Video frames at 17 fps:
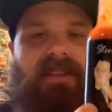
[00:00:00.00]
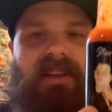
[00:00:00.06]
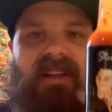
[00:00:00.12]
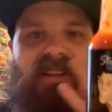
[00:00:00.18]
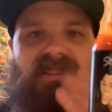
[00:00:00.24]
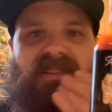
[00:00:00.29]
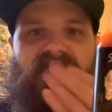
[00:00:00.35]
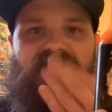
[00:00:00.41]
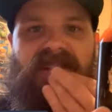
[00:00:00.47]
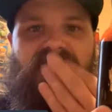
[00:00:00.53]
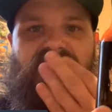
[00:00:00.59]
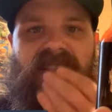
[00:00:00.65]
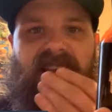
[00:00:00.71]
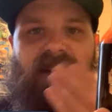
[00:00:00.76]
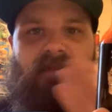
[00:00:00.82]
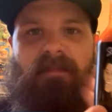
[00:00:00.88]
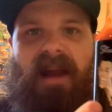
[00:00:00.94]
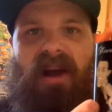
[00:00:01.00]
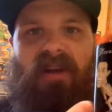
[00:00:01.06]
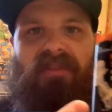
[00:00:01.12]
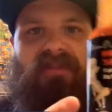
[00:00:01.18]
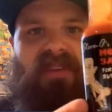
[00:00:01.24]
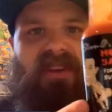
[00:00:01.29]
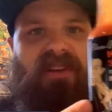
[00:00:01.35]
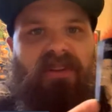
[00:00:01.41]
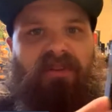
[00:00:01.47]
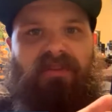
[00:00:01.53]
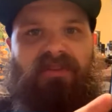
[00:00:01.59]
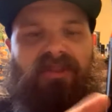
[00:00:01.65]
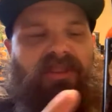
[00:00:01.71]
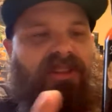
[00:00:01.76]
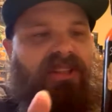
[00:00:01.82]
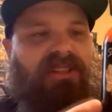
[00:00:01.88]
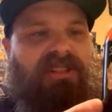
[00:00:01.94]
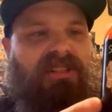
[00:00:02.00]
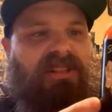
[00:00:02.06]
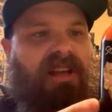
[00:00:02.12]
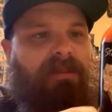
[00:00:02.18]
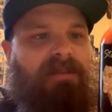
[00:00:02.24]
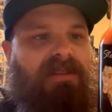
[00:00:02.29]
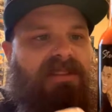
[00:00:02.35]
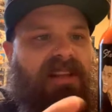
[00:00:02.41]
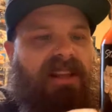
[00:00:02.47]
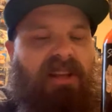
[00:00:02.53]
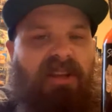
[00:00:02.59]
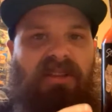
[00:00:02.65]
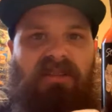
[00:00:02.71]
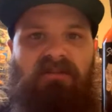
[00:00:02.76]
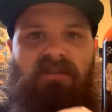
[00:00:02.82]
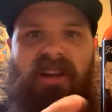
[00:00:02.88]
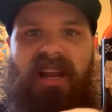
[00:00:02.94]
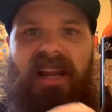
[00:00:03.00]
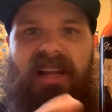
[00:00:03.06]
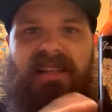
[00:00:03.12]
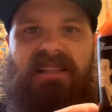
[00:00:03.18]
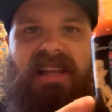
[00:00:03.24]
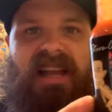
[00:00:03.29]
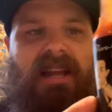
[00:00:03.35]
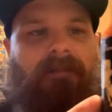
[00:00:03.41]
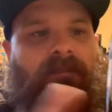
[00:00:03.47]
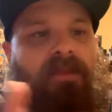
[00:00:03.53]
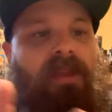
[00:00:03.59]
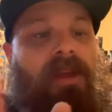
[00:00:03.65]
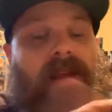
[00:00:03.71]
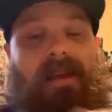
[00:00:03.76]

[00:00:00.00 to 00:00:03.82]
the consistency and mouthfeel, really just I'm gonna say like a three out of ten.